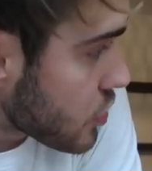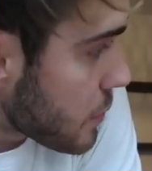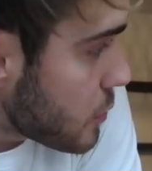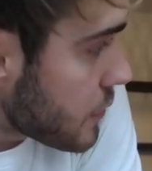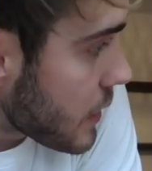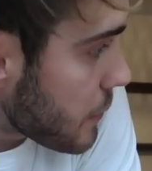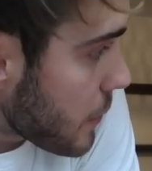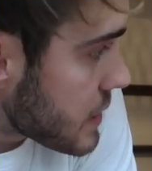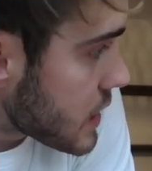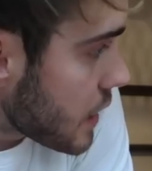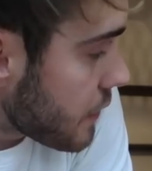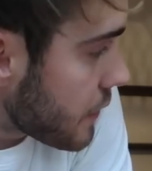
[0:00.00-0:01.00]
I try and move that by
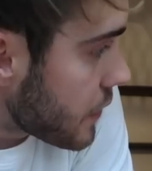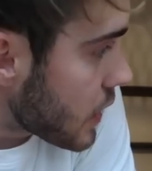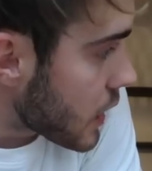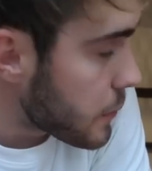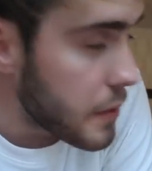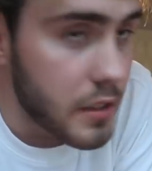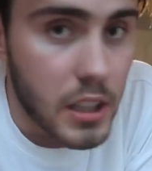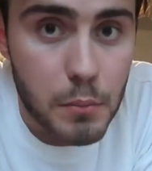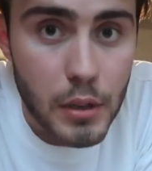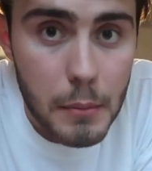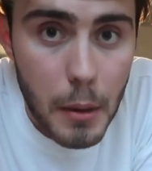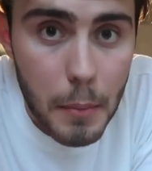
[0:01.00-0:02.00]
myself, I feel like I'm either going to
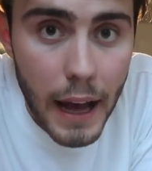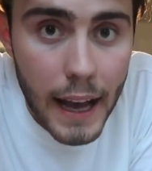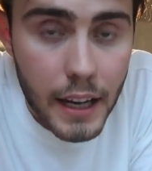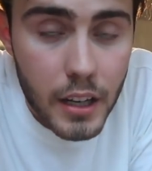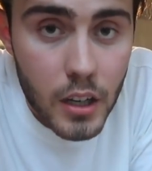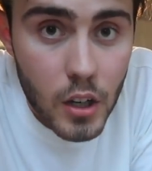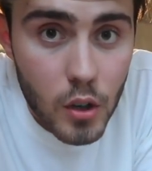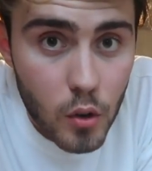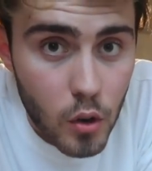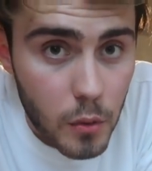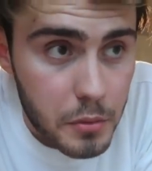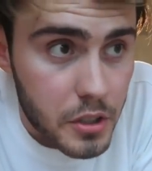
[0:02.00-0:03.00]
break my back
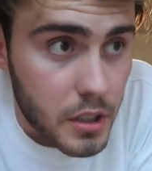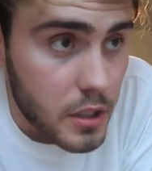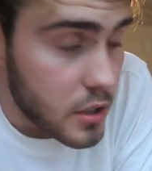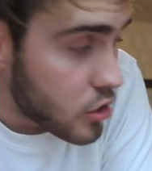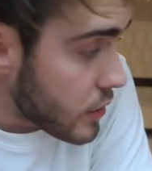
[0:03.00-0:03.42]
or I'm just going to